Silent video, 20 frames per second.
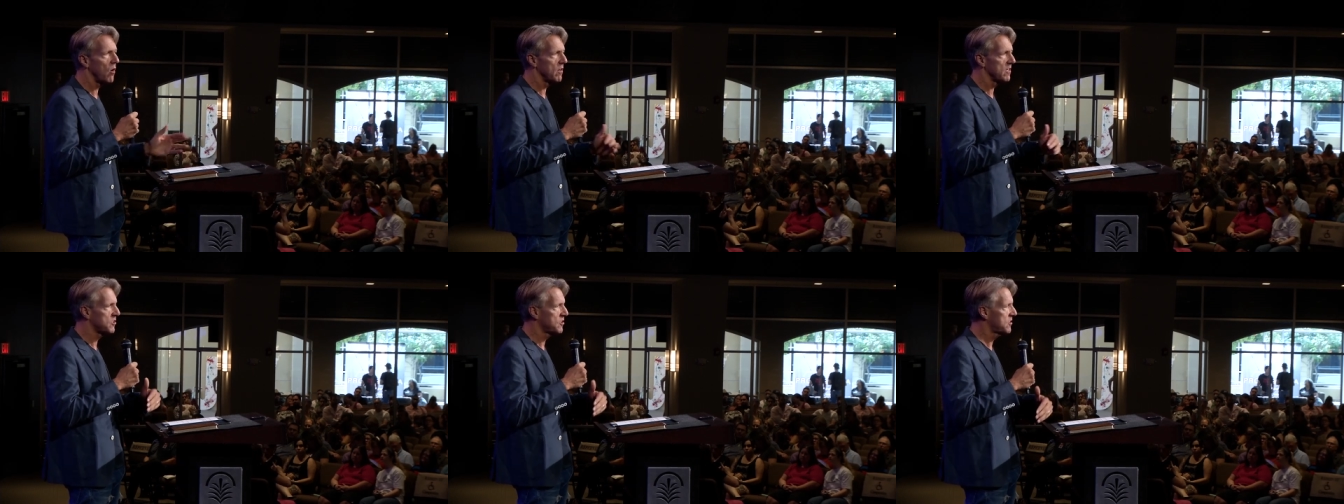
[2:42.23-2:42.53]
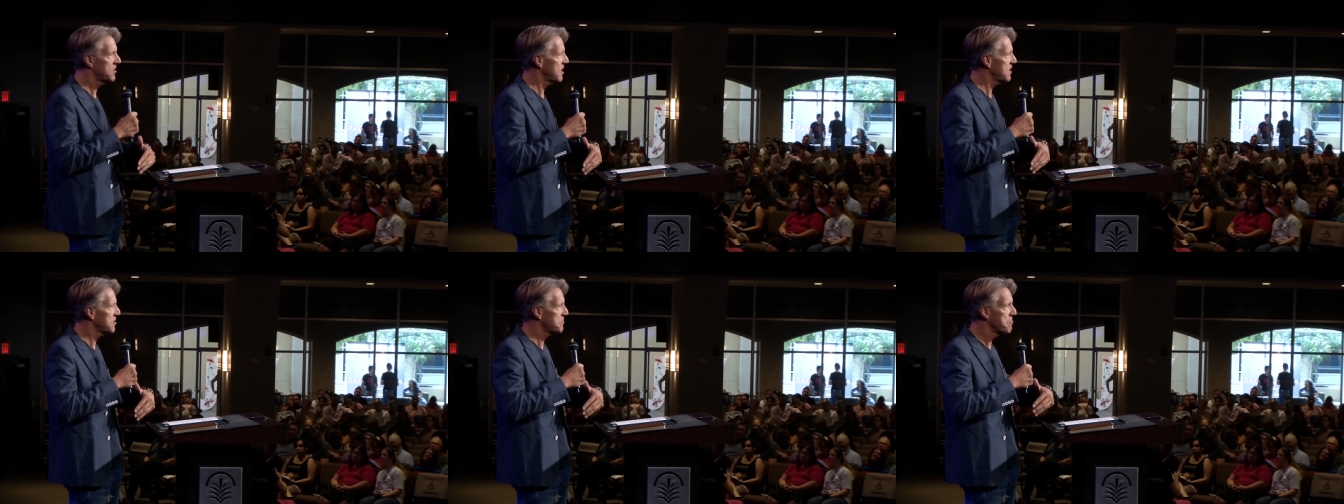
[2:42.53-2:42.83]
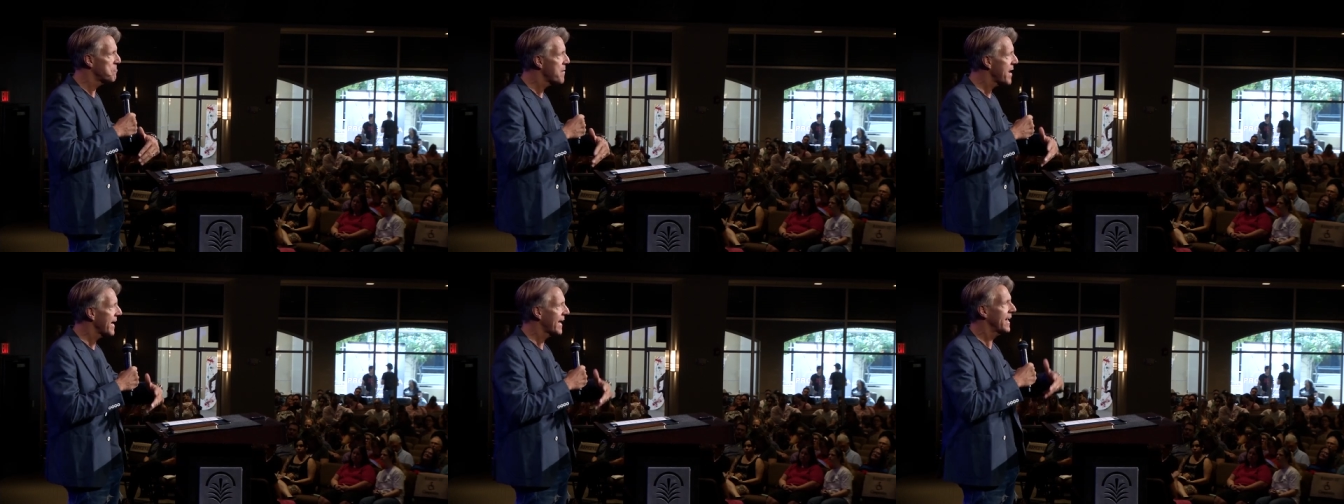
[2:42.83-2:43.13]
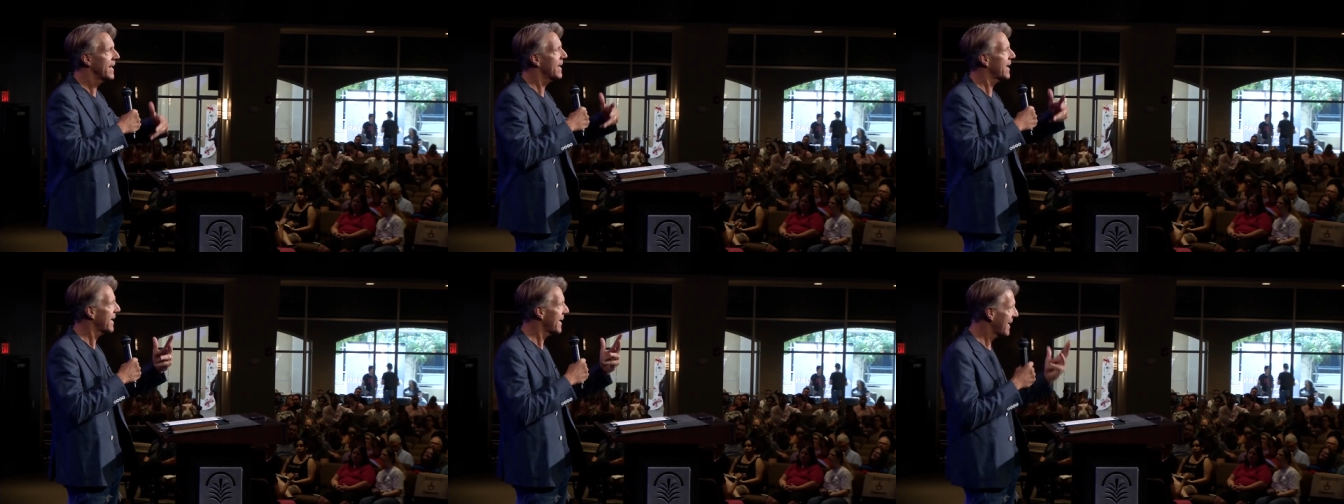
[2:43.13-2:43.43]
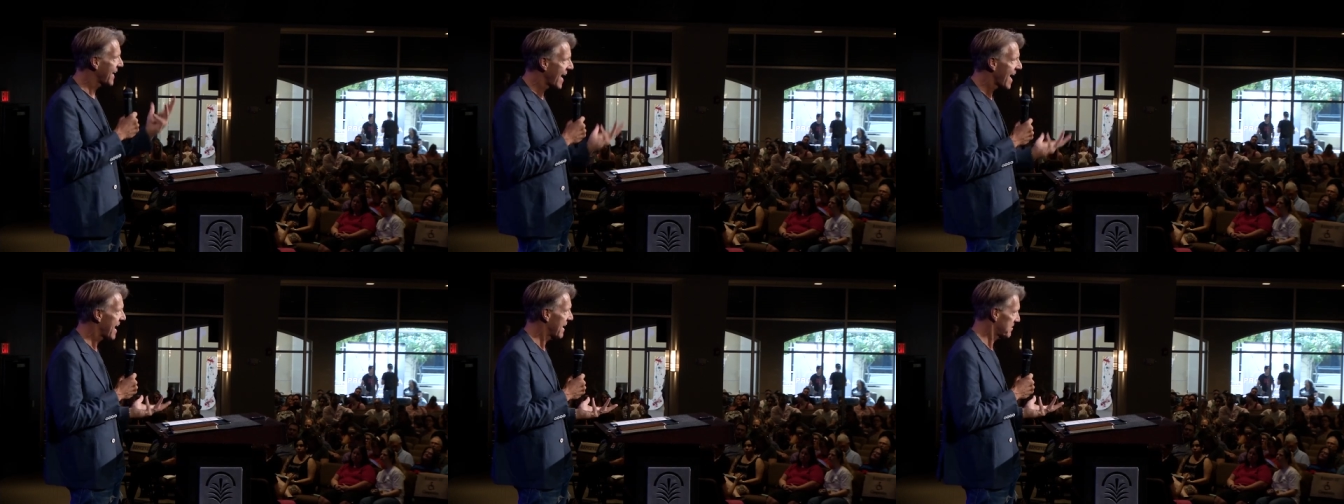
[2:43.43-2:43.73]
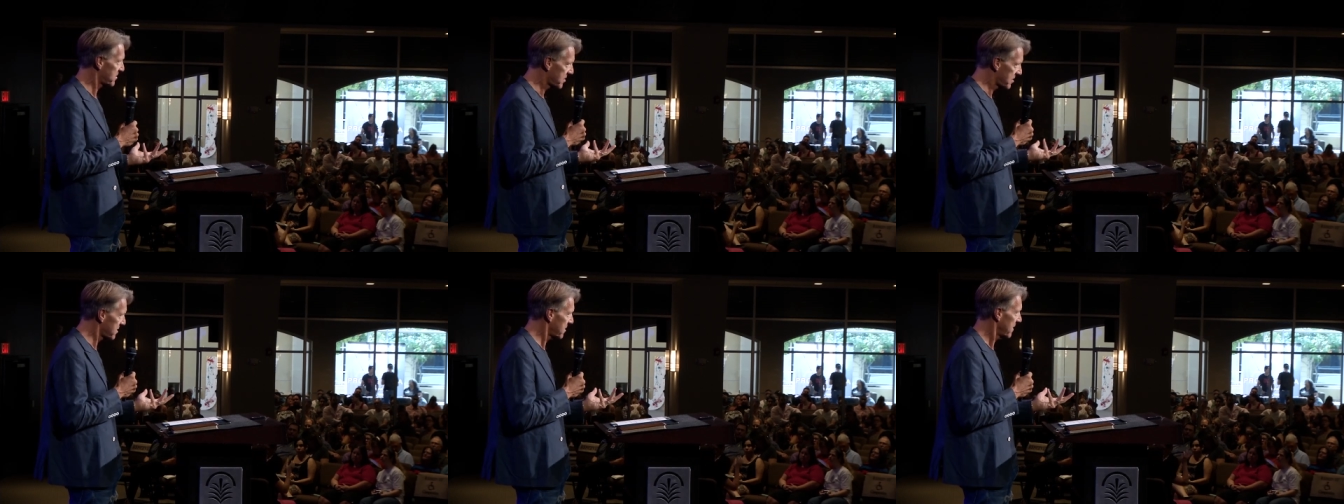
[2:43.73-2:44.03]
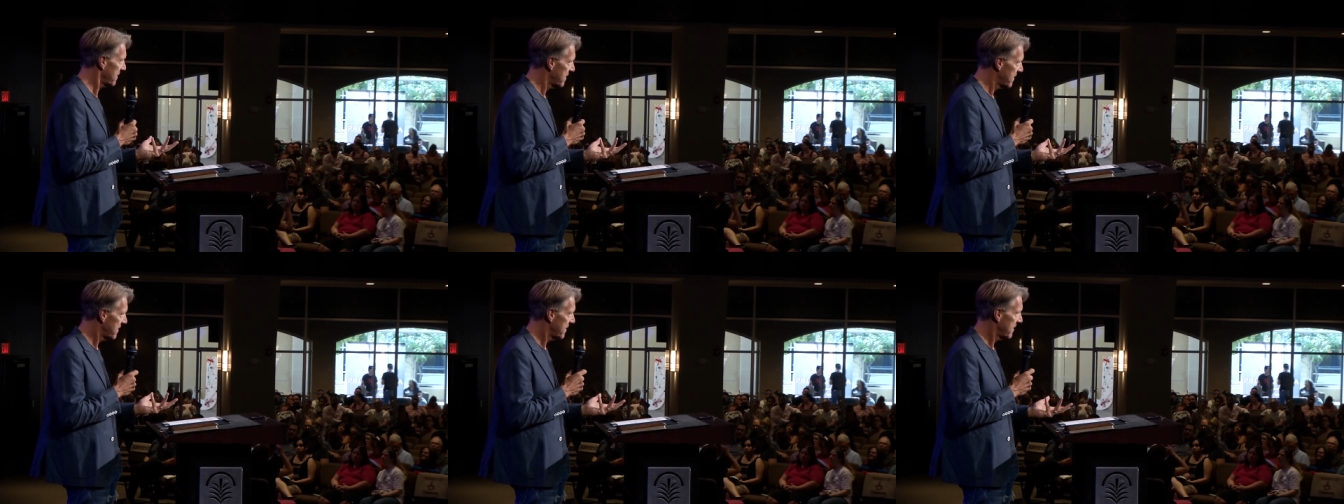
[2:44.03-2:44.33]
It's just making a guess.
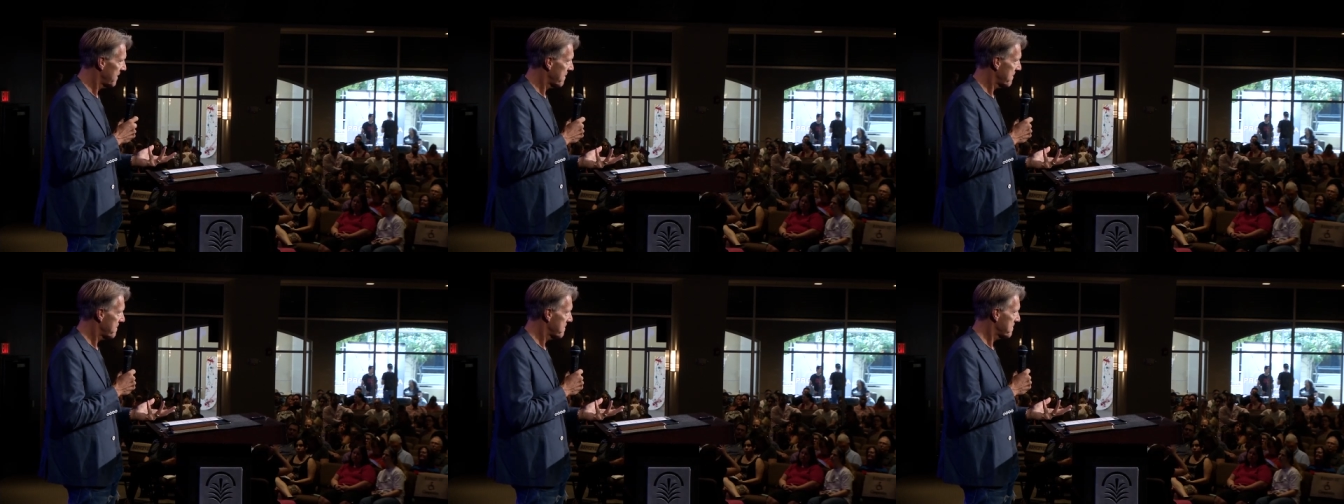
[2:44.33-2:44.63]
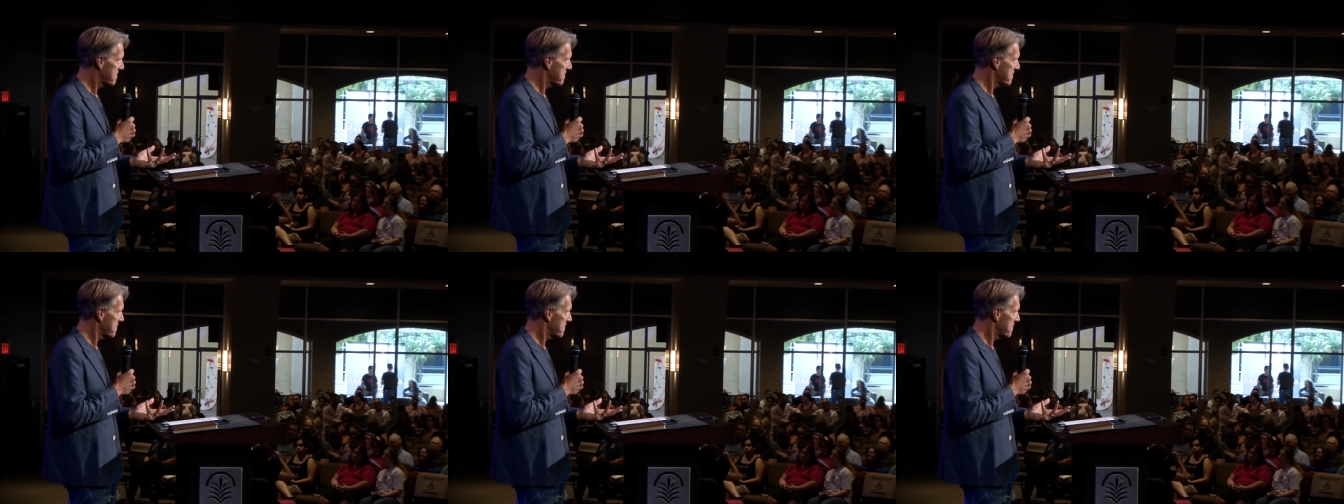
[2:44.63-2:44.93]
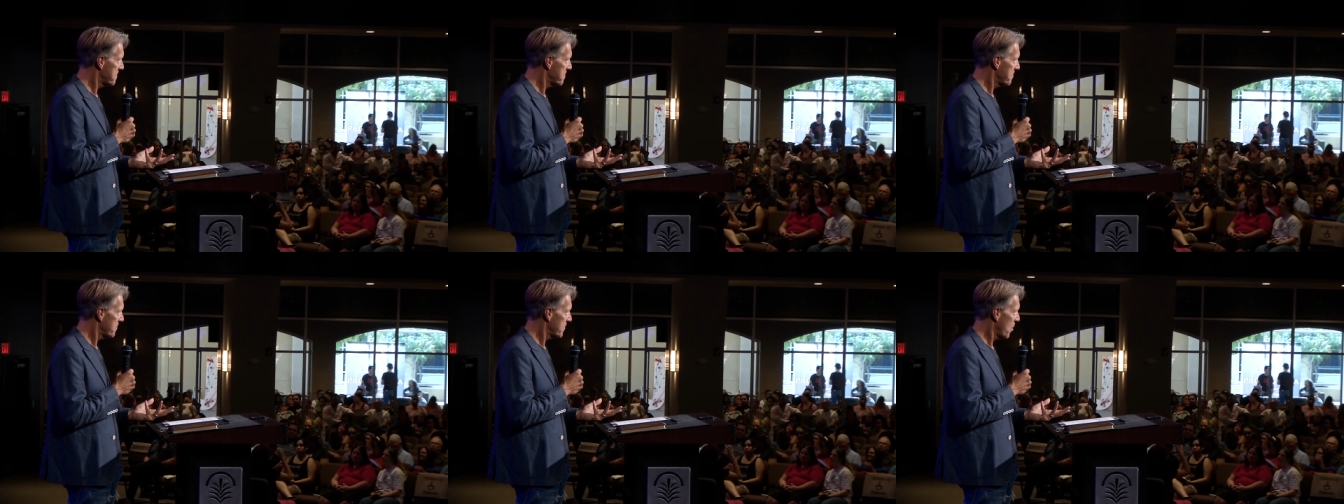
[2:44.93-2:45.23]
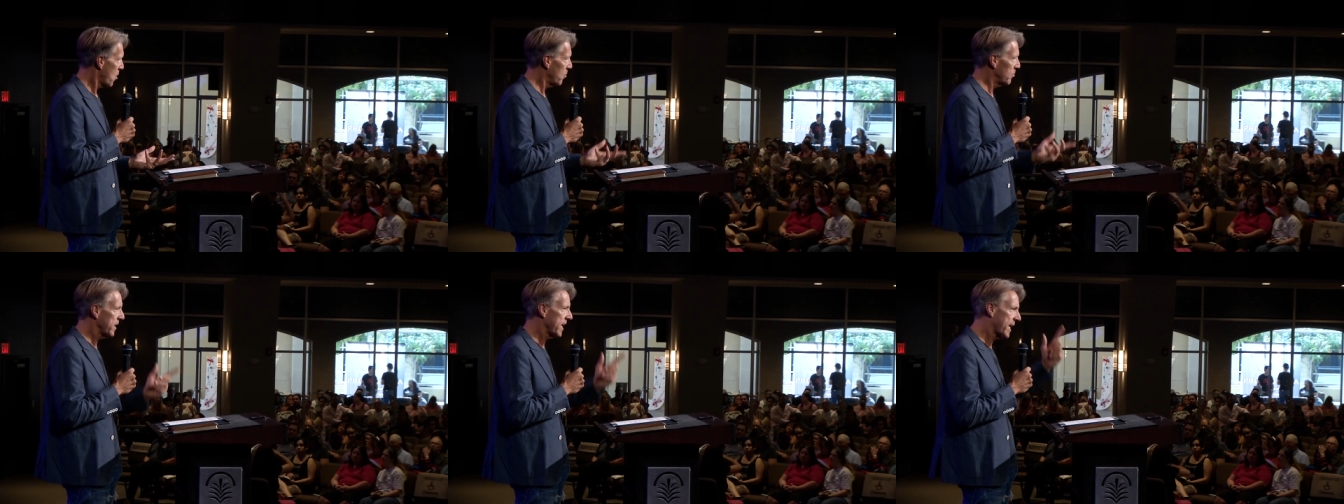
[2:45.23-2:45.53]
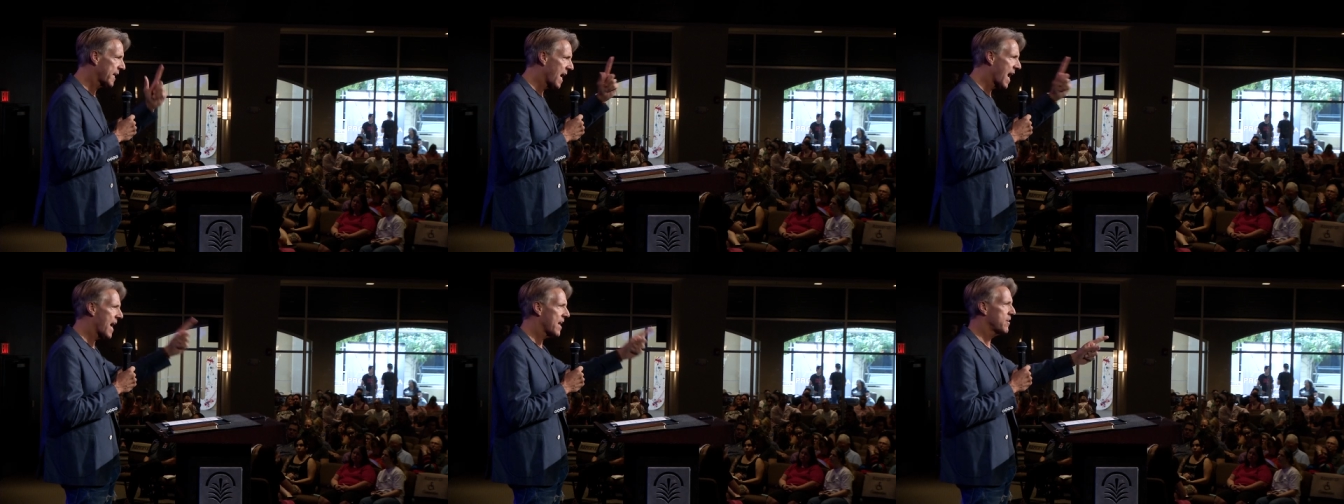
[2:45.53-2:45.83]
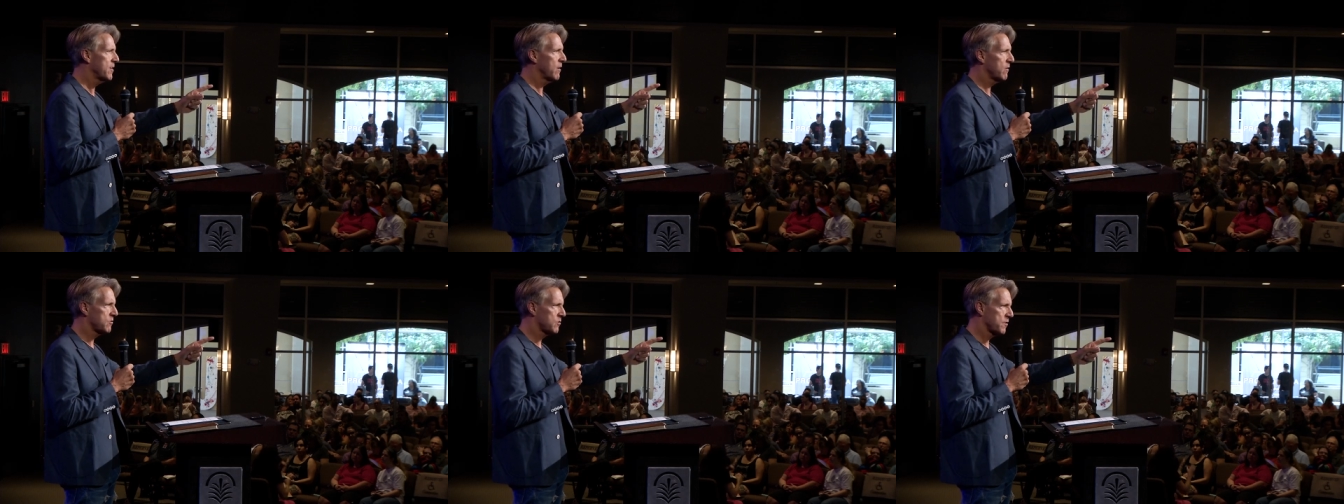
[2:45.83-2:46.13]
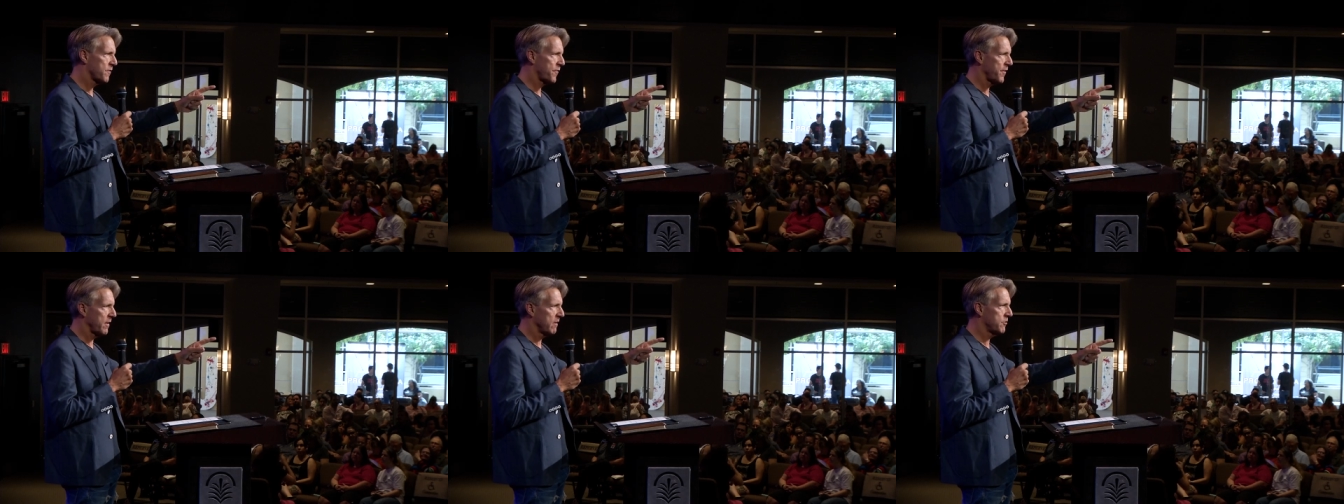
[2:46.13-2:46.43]
Only God knows the
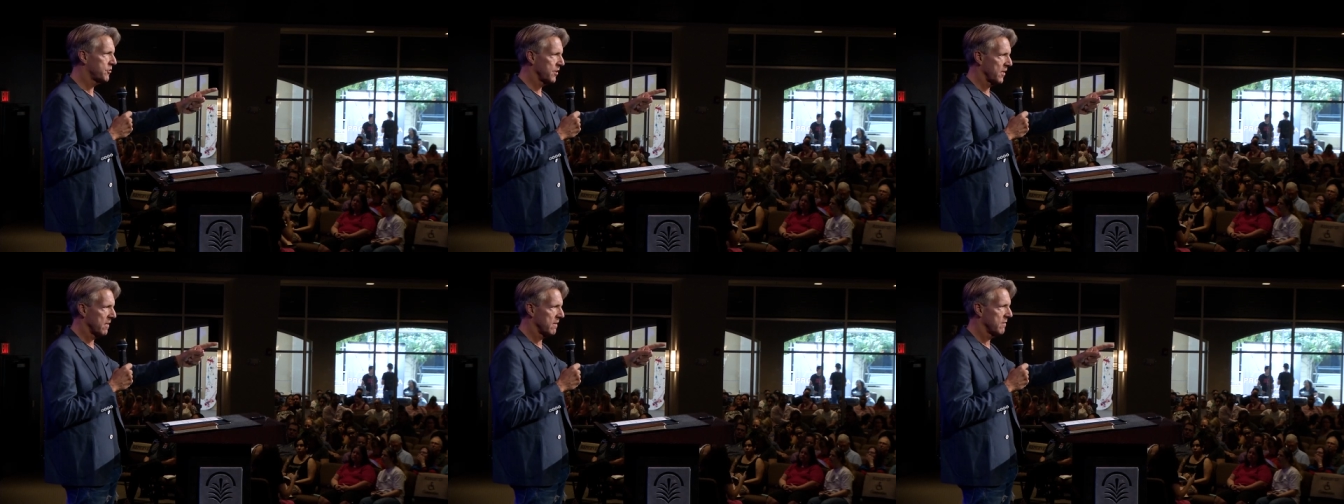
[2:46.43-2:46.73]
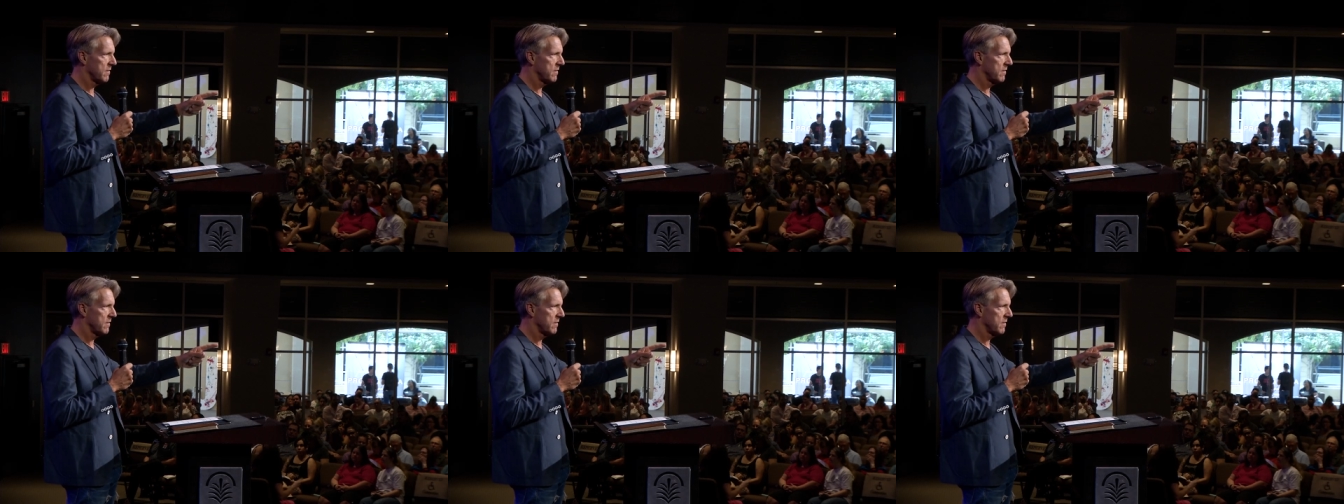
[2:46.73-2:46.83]
future,